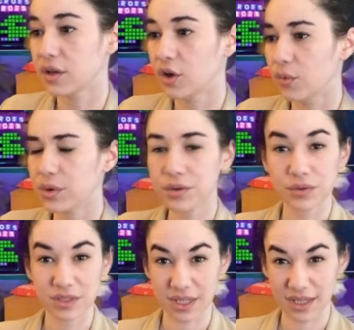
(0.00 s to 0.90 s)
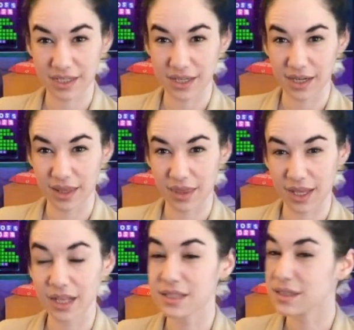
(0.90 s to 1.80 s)
one of those teeny tiny
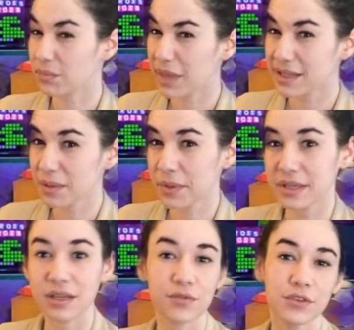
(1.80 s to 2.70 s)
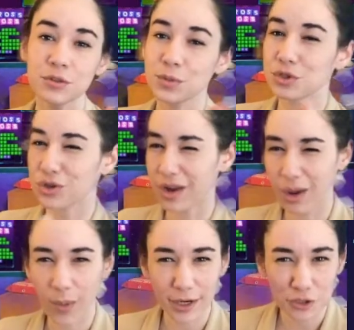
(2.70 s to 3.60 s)
things that makes a big difference, but you're not
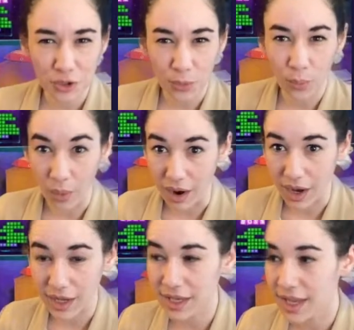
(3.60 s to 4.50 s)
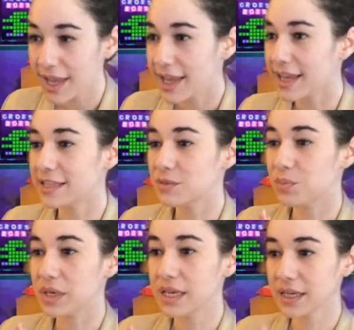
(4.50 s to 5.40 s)
quite sure why, is
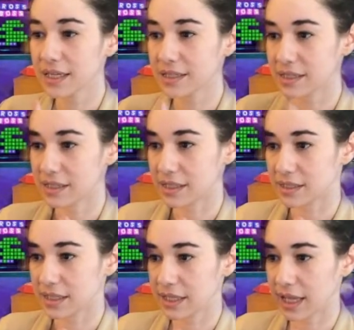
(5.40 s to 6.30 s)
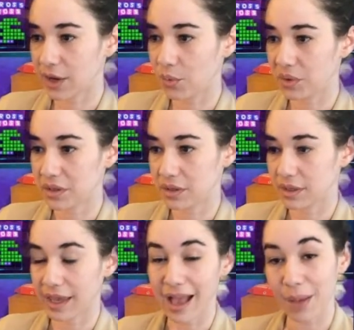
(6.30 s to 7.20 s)
being consistent, like with
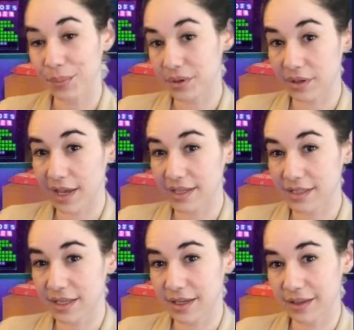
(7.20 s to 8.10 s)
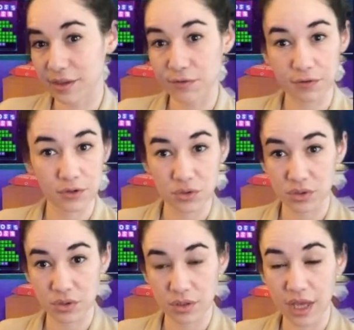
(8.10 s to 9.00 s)
capitalizing the
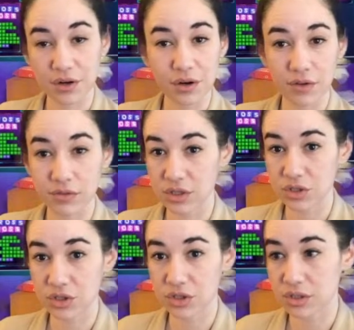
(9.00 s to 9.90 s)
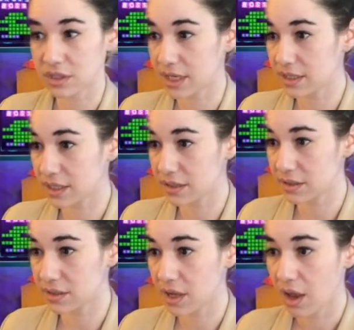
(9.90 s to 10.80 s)
first letter of each
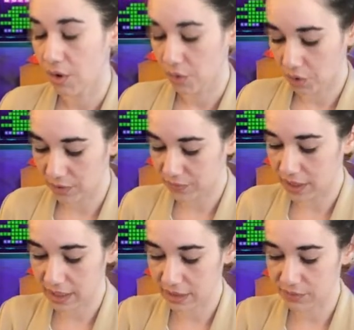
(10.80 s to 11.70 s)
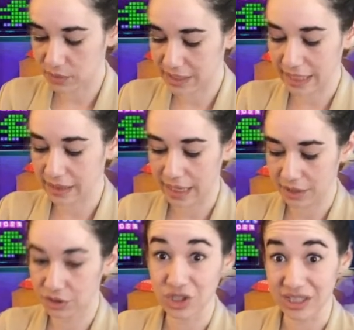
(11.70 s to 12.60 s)
sentence, or if it was like
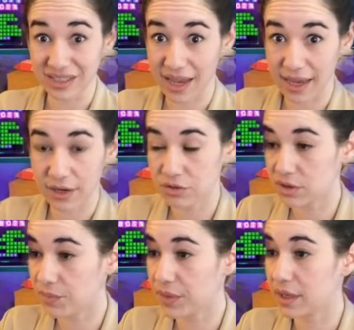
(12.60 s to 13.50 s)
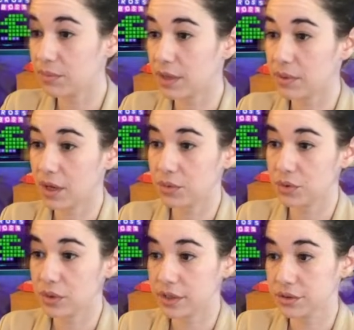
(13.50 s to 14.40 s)
later today or something, maybe I would do
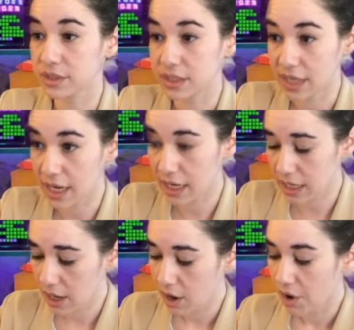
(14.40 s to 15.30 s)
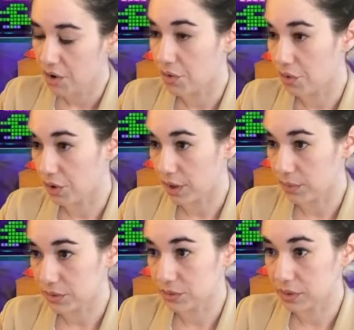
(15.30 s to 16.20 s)
later today, or I
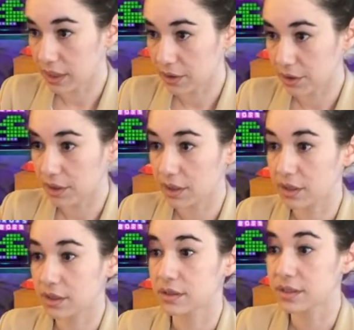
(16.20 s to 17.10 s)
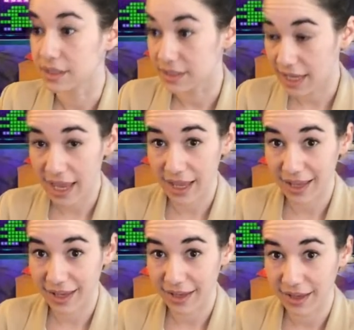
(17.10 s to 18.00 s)
would do later
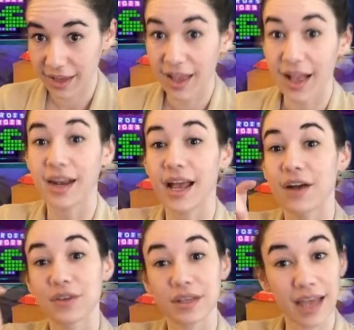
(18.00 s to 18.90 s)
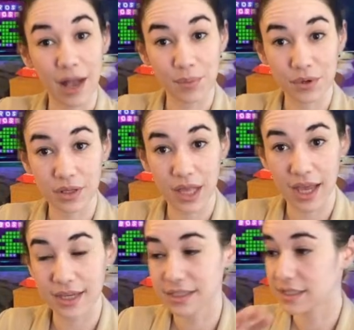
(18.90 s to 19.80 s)
today and have it
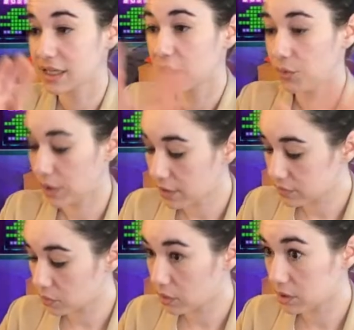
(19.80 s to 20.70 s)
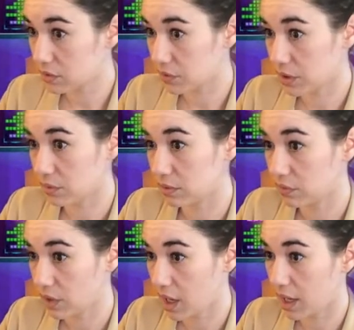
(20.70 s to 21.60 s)
capitalized. Whatever works for you is
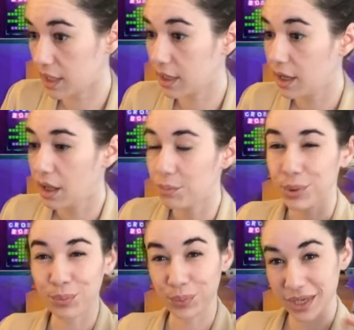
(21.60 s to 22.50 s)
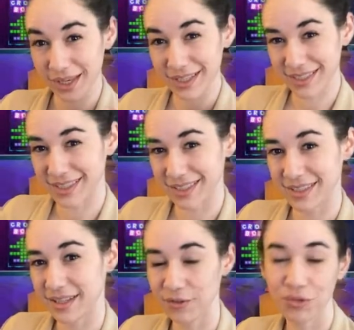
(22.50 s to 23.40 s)
fine, but be
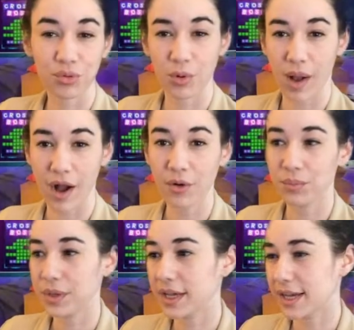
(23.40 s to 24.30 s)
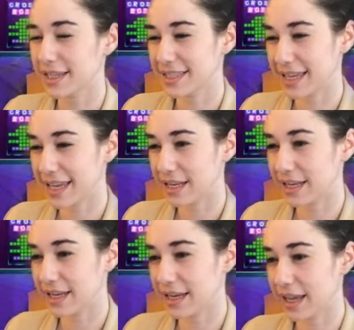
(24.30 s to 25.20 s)
consistent throughout, because
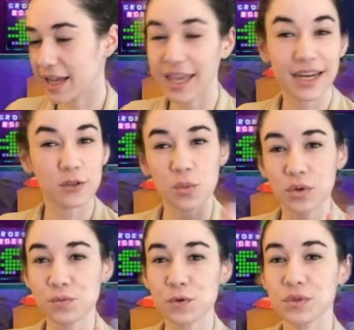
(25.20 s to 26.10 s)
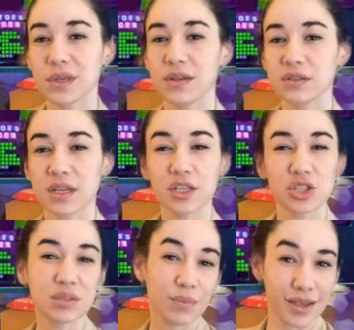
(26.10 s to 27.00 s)
it's one of those things that it
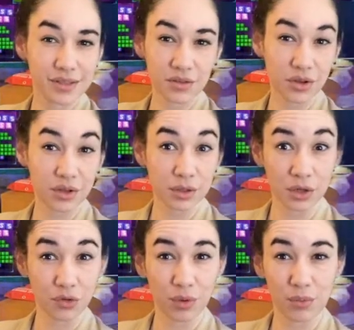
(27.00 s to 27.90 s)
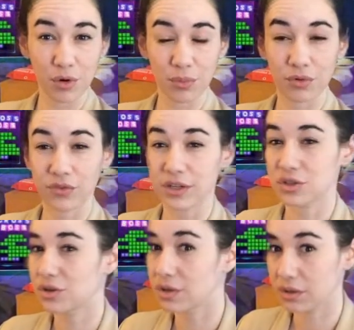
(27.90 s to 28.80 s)
just makes it look a little bit more
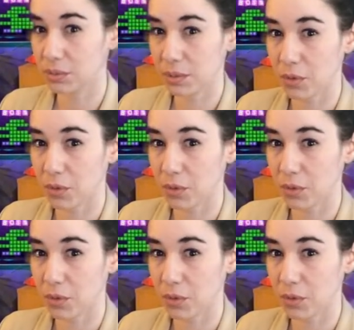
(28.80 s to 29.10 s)
professional, a little bit more